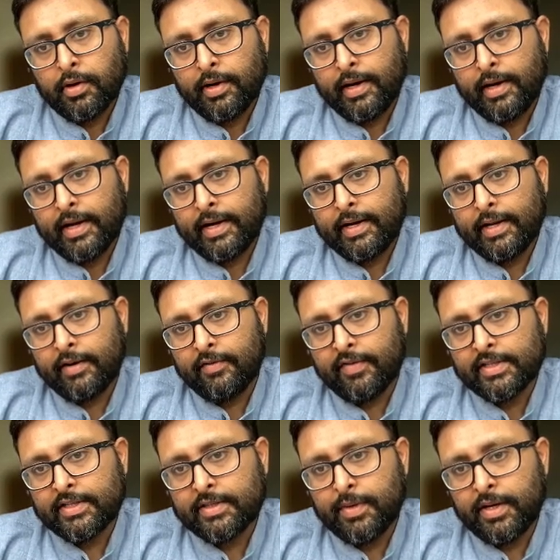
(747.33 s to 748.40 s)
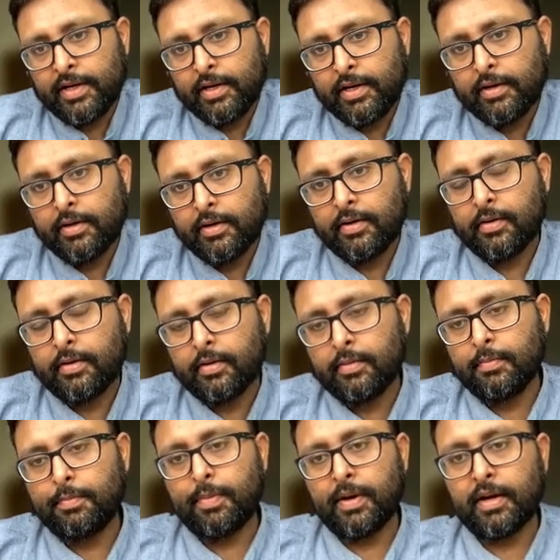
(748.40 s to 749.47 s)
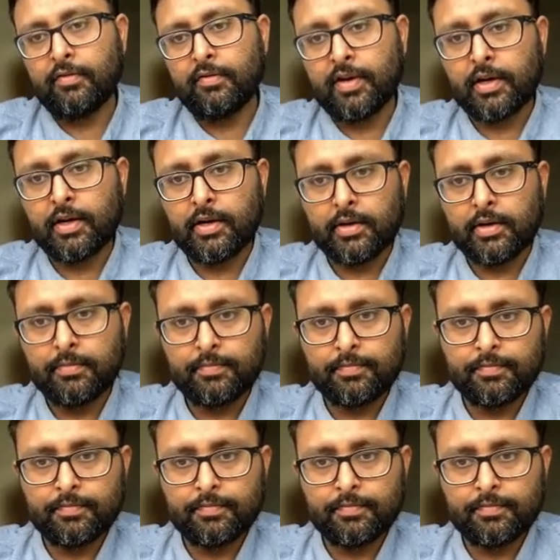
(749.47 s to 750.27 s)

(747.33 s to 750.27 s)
net investment per worker.